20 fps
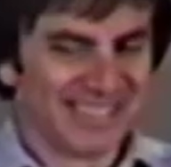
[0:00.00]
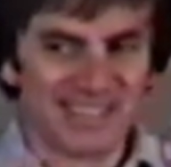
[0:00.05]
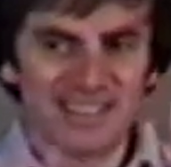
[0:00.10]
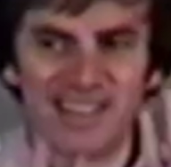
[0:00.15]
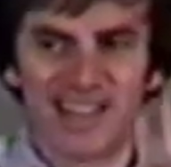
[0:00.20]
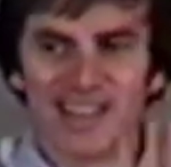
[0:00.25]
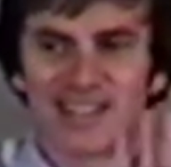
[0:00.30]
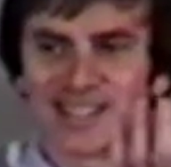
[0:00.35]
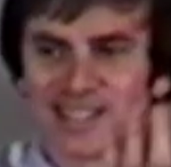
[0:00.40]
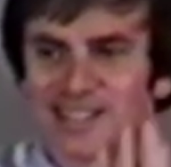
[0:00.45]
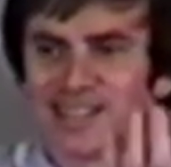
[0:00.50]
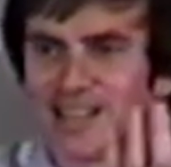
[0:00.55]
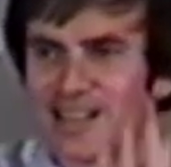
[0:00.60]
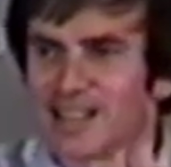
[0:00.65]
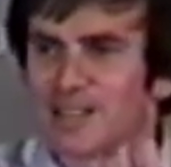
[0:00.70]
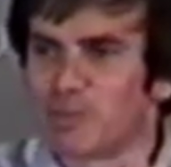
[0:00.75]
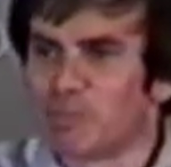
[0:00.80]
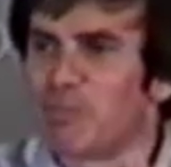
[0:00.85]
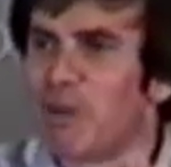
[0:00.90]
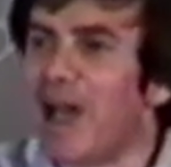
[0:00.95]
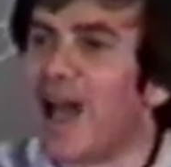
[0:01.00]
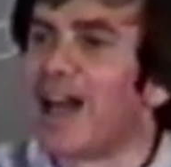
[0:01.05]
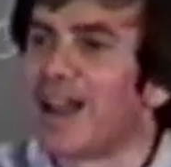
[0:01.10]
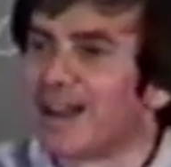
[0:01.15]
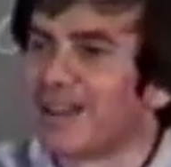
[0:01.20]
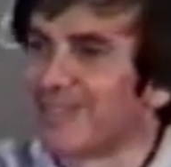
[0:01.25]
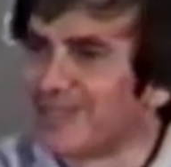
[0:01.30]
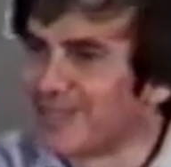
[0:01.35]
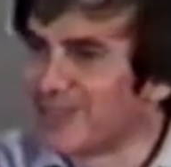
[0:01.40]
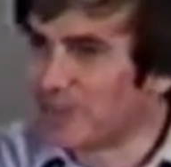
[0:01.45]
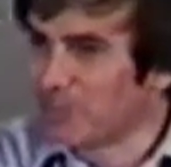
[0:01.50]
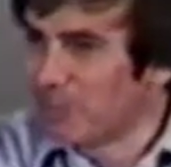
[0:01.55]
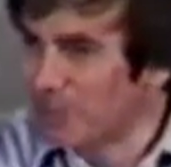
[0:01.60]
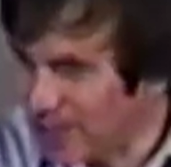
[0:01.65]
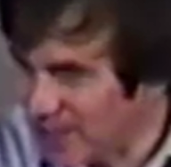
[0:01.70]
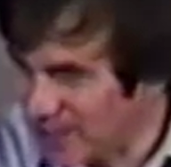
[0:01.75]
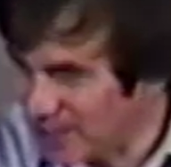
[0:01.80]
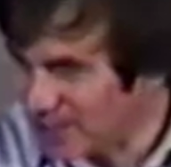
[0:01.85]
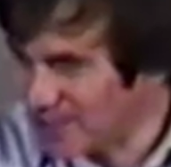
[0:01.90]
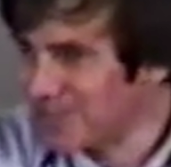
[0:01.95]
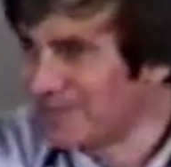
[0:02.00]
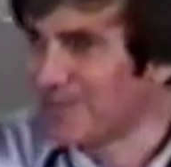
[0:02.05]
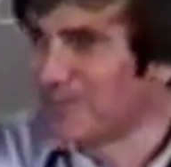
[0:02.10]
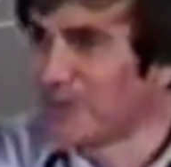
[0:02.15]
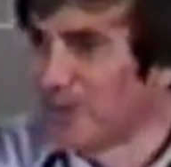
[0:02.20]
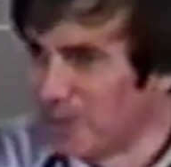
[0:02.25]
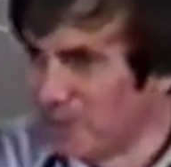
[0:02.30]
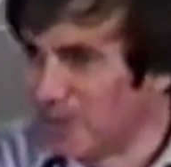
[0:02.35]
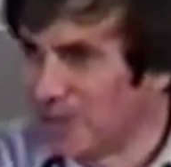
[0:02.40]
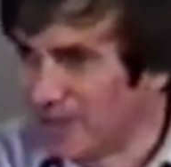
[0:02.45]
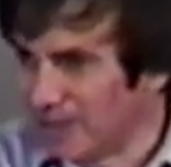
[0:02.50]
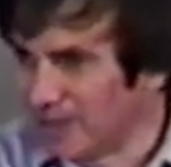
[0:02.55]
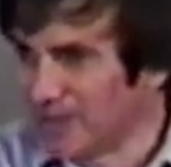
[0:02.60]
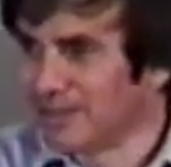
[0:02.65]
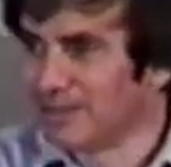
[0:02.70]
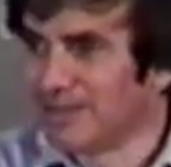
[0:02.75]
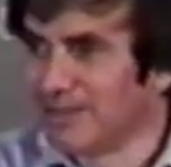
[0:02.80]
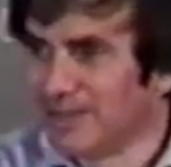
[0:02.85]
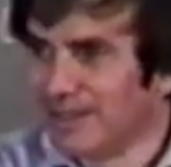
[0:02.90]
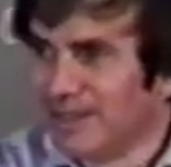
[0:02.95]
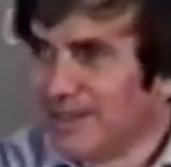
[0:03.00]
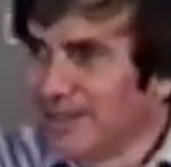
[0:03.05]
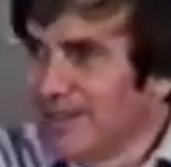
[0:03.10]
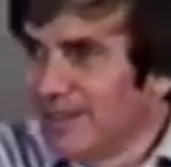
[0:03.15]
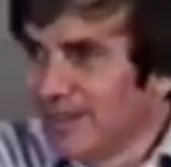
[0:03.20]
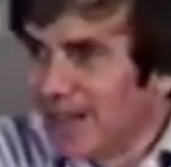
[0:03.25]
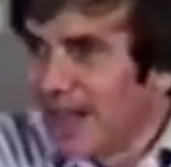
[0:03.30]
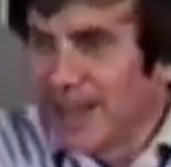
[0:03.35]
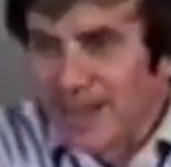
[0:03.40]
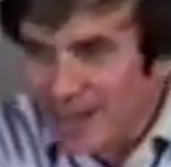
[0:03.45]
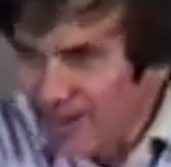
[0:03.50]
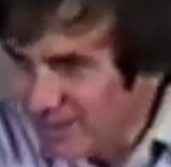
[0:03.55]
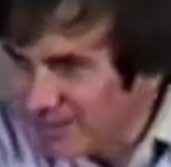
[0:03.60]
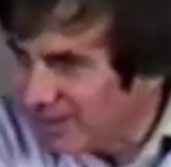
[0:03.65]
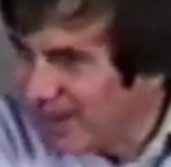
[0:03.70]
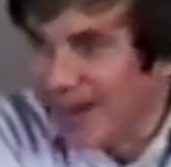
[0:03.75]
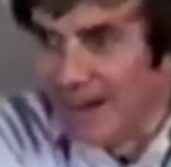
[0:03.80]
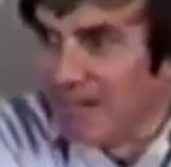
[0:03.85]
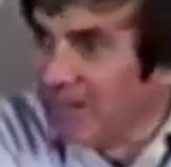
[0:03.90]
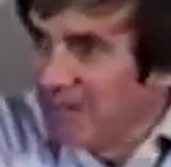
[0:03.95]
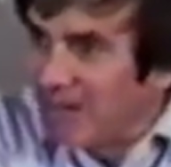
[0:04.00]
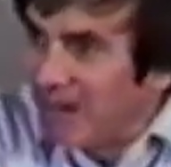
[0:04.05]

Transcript: this is part of the speech for me. I don't, I don't know